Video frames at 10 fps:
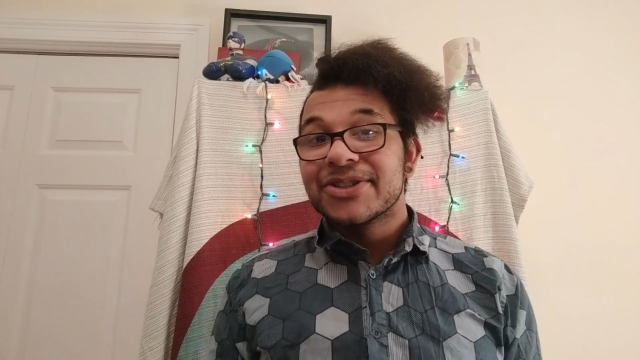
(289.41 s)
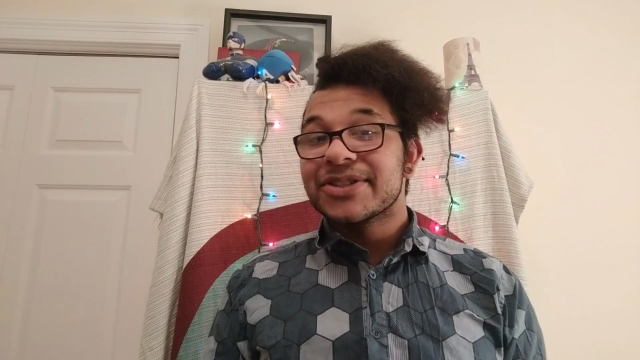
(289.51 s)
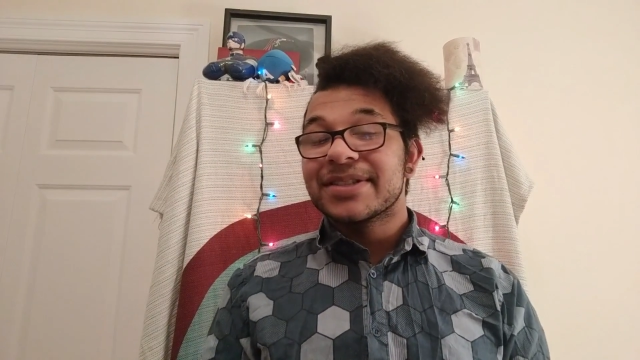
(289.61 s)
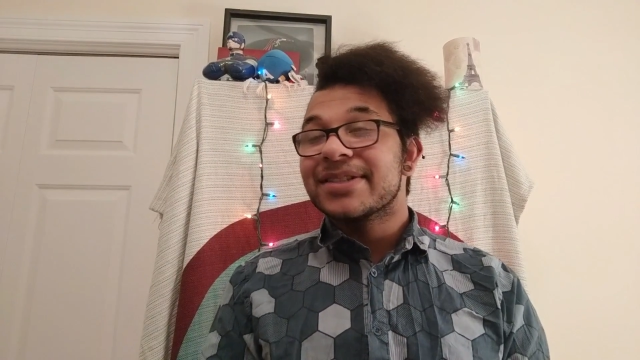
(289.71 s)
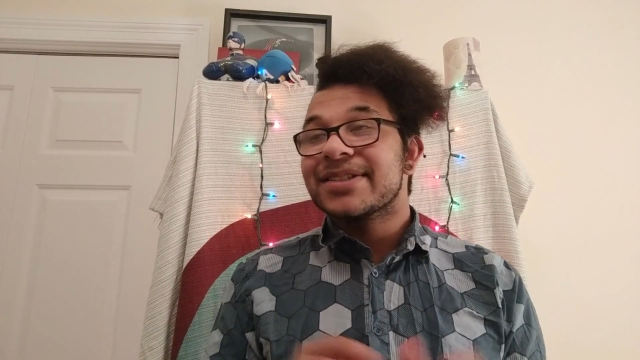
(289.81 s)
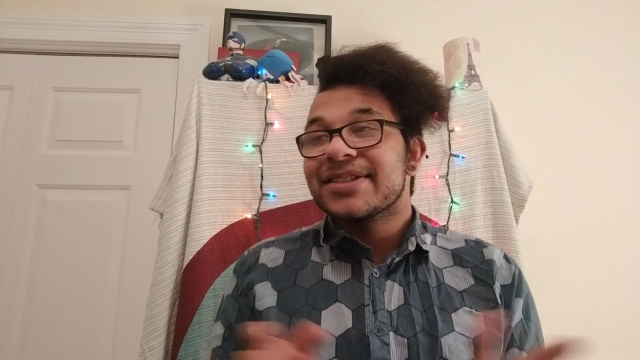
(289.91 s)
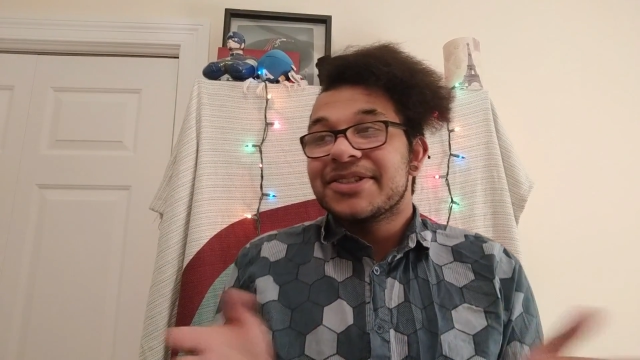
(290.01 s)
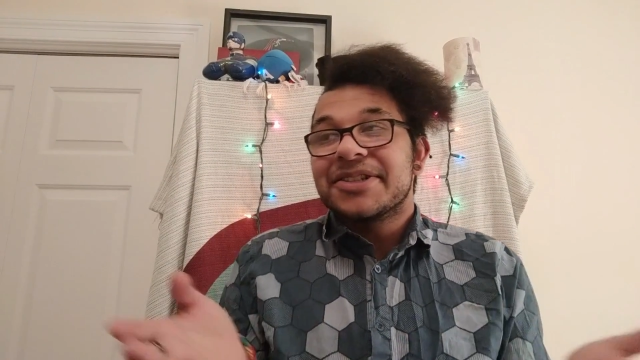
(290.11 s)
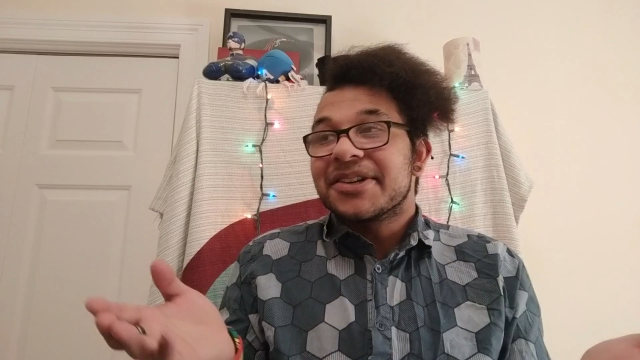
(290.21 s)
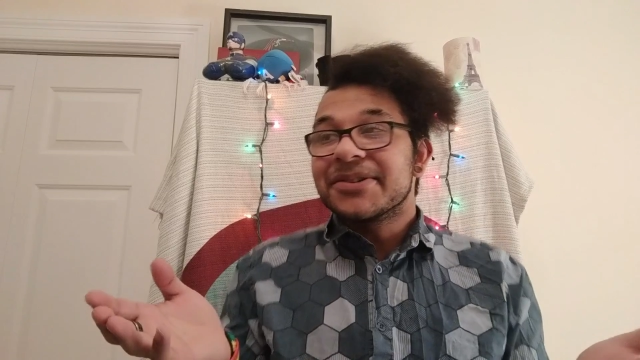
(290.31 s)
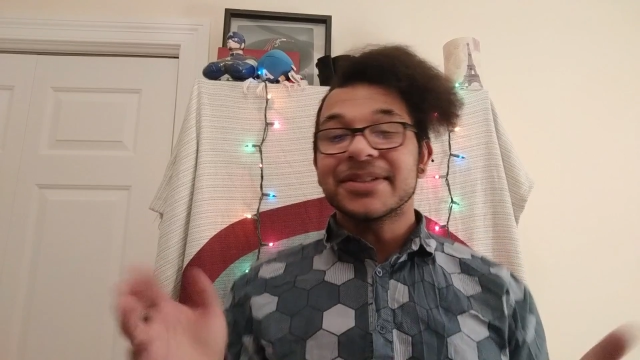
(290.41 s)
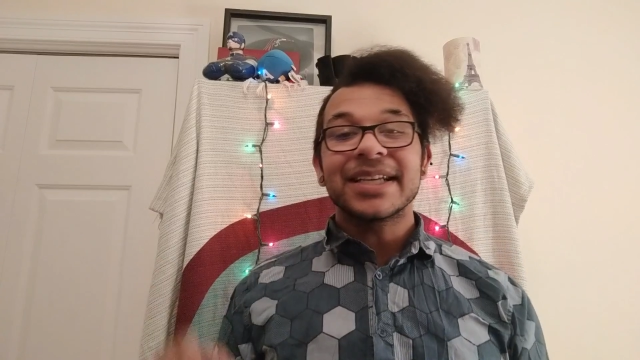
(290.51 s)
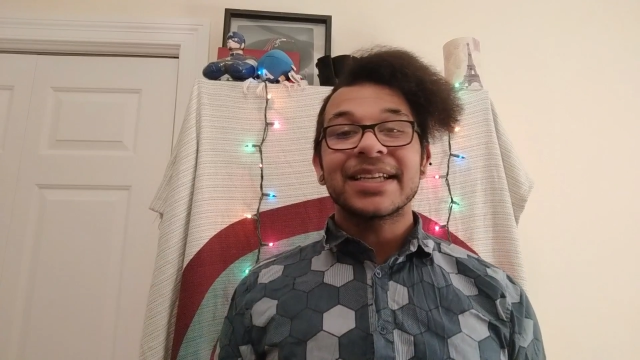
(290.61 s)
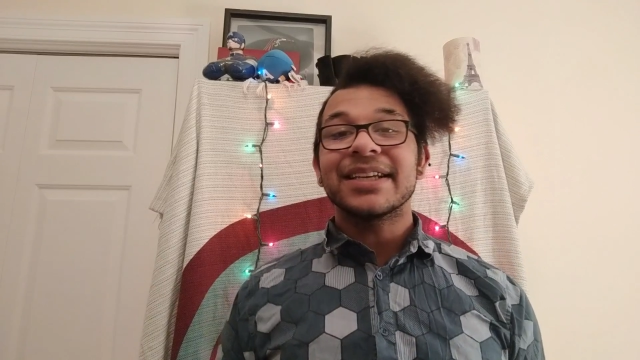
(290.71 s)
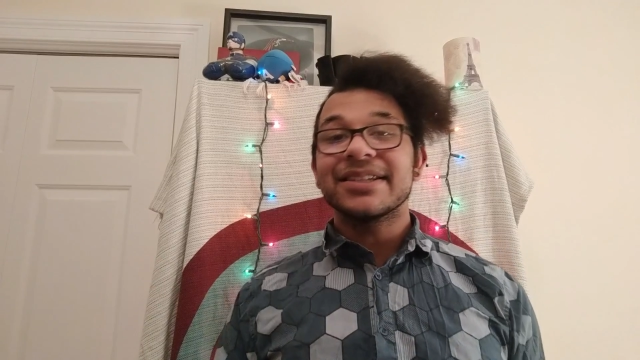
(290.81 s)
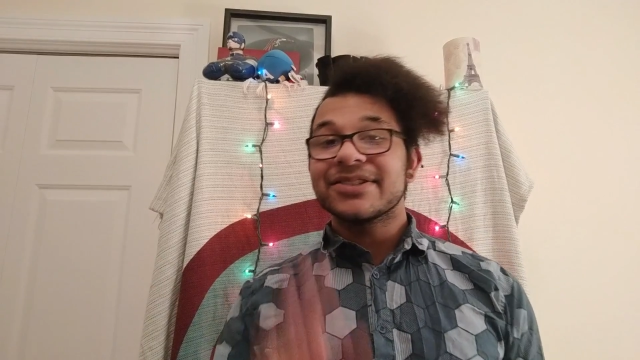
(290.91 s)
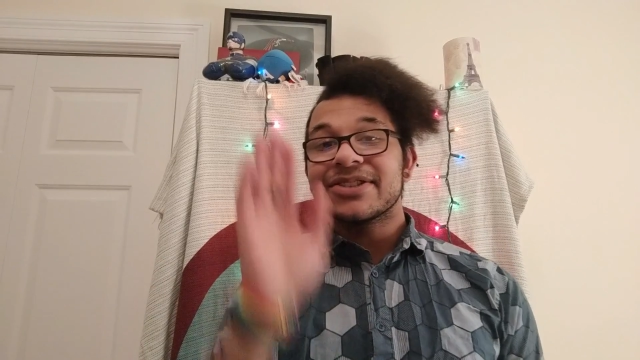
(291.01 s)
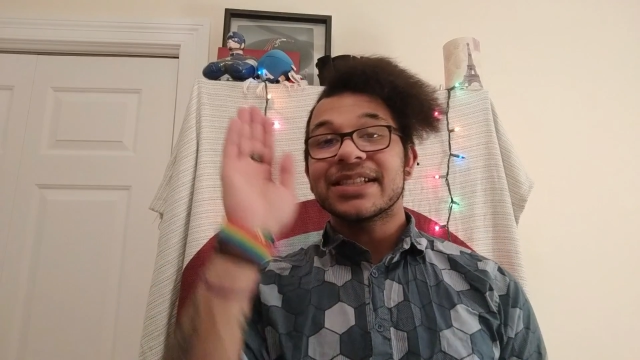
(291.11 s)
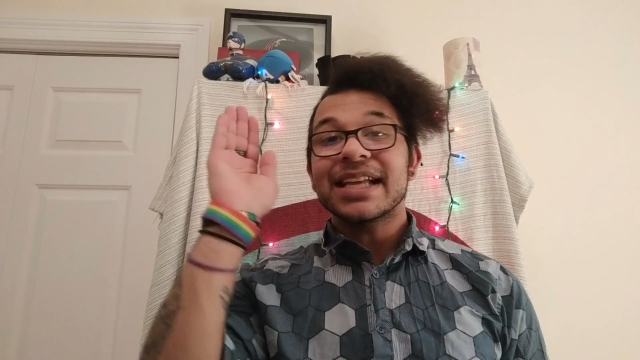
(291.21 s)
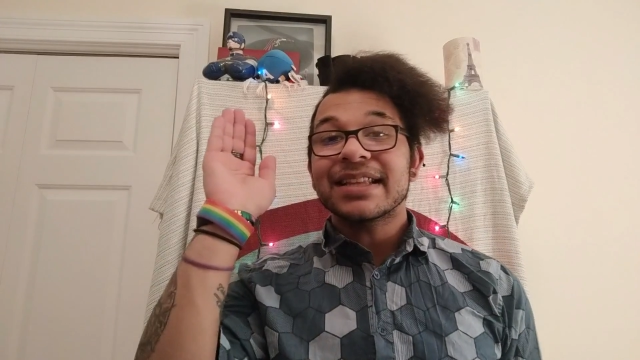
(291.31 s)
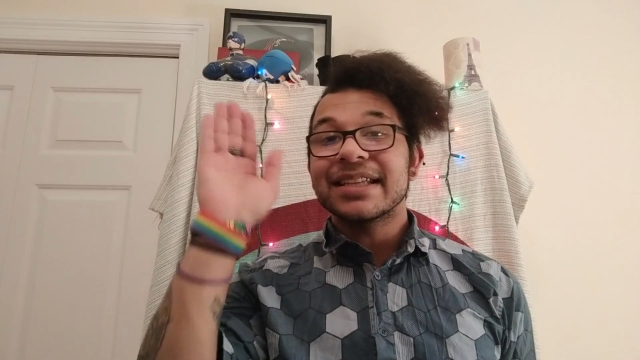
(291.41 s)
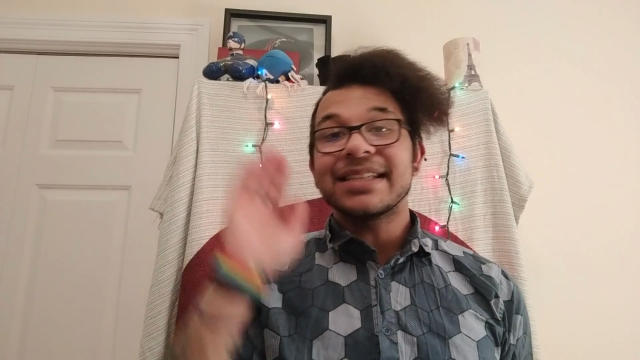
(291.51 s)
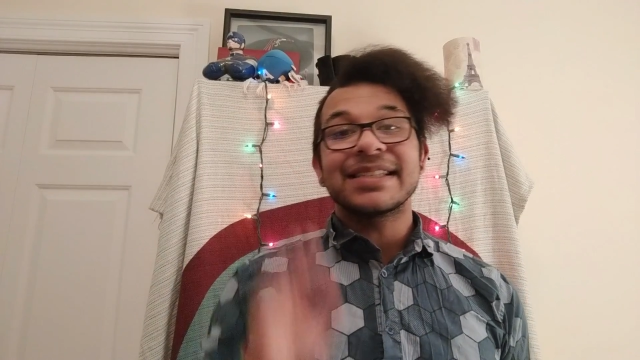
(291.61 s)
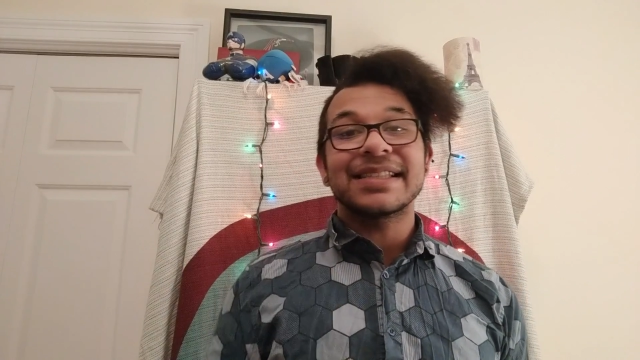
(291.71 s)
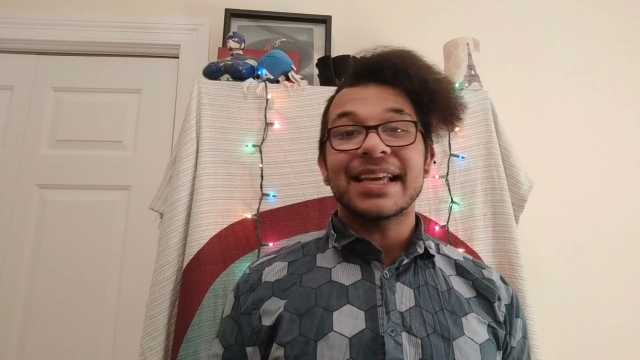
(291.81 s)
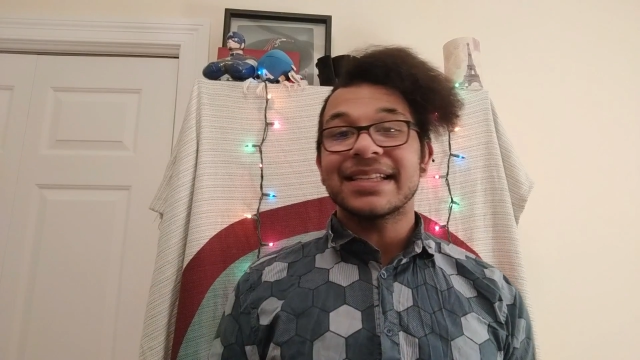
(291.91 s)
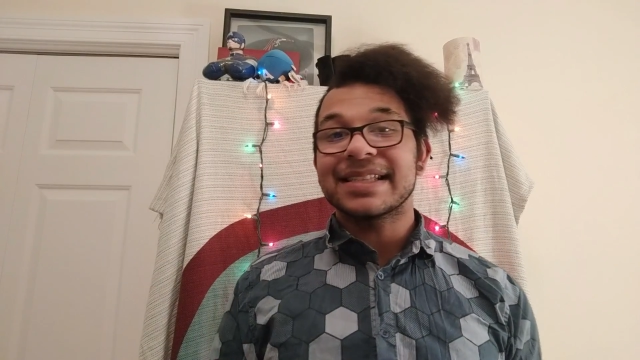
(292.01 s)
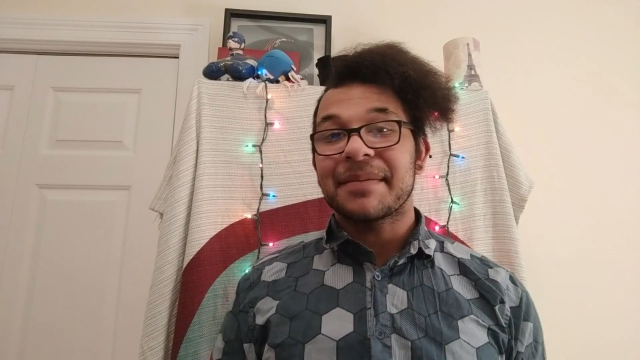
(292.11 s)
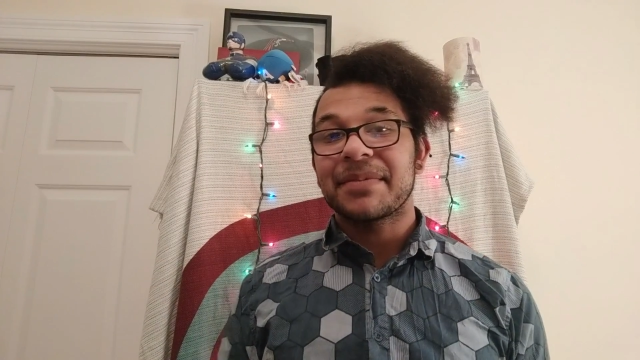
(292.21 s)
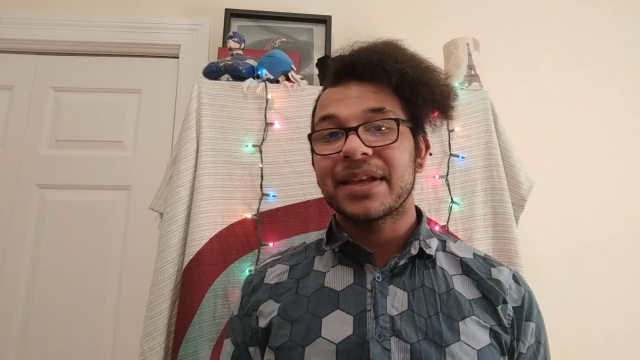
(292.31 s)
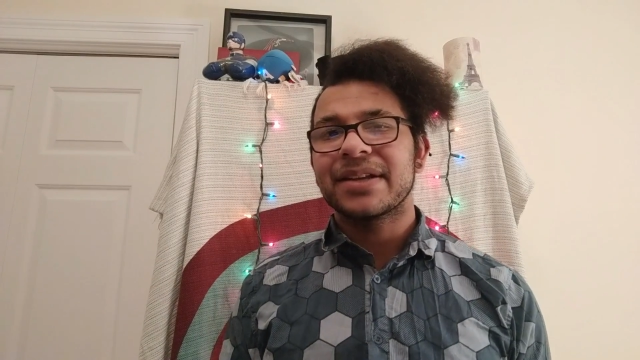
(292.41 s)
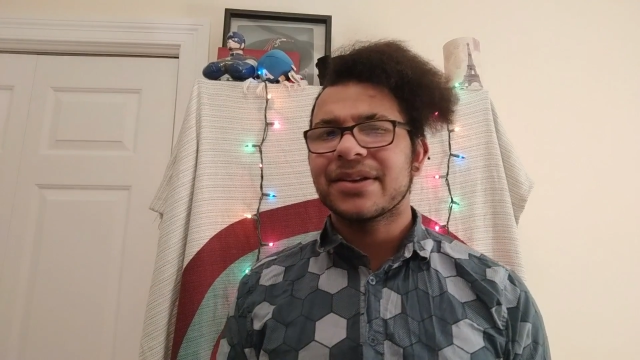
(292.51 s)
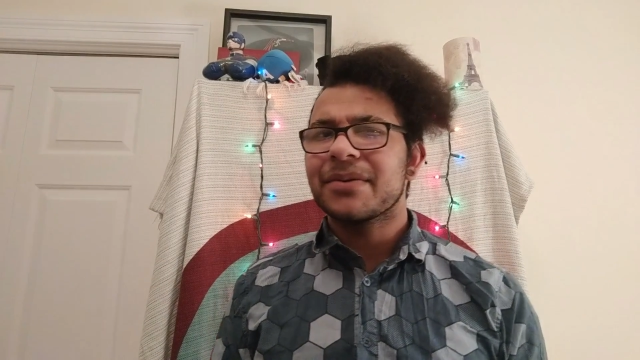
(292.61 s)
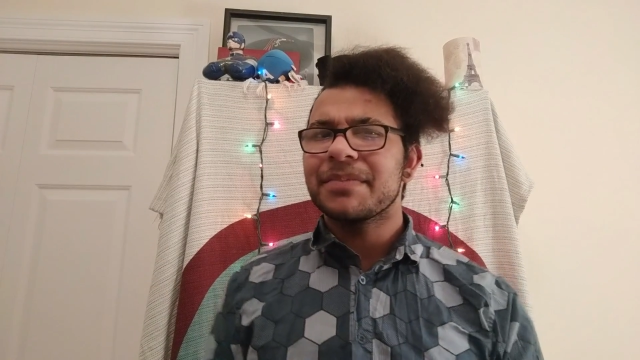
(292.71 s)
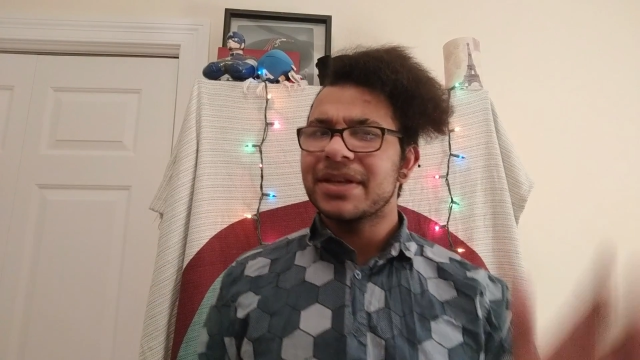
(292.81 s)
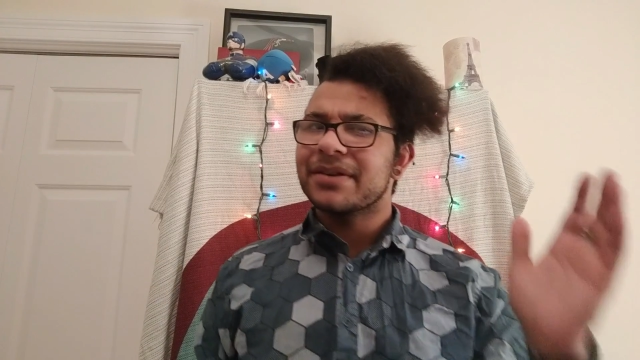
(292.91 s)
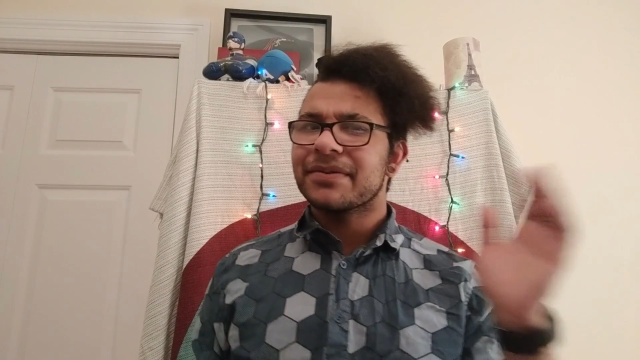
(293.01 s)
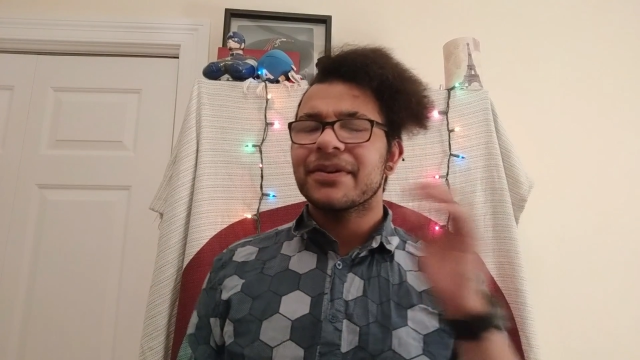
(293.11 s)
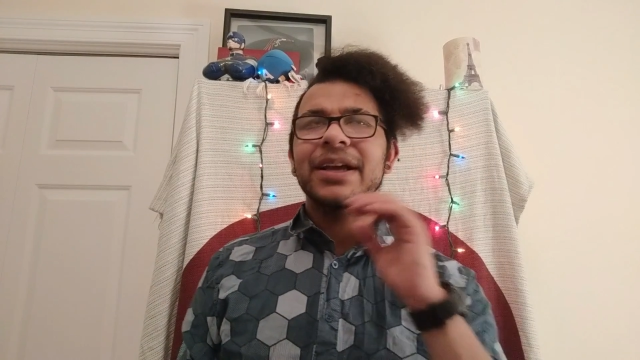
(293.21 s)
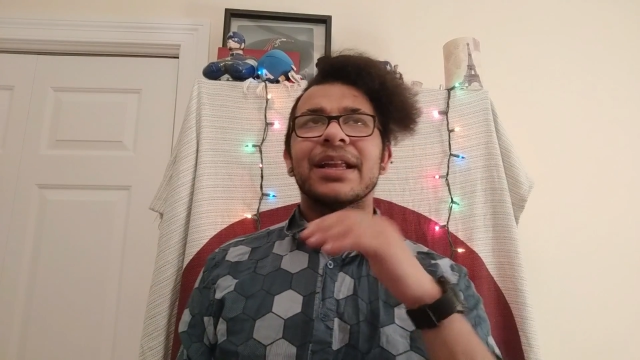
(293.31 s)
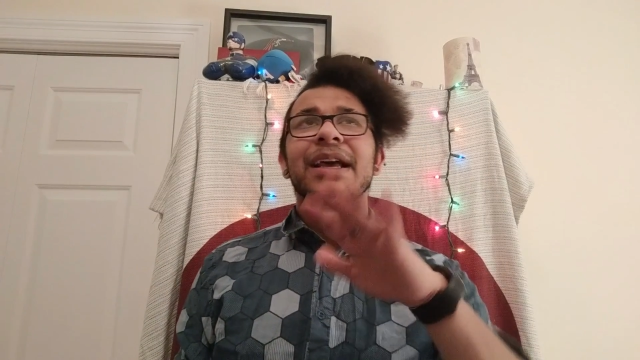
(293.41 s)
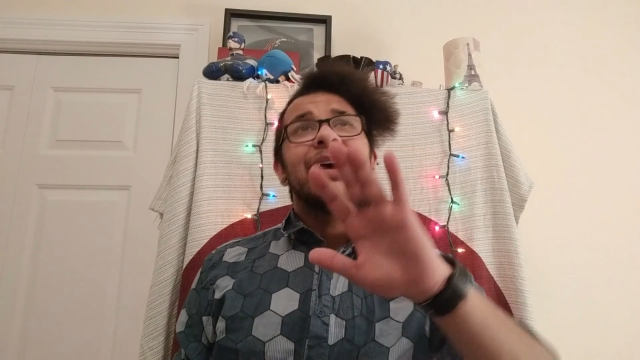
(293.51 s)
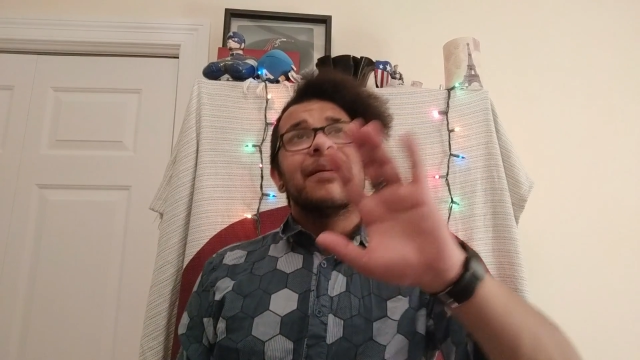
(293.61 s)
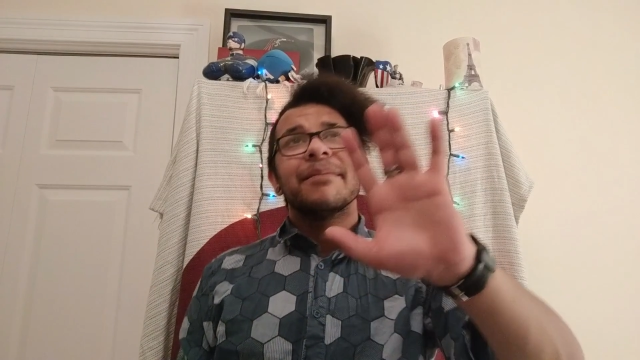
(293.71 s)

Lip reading: Just, you know, like, just at least say something. Don't be afraid.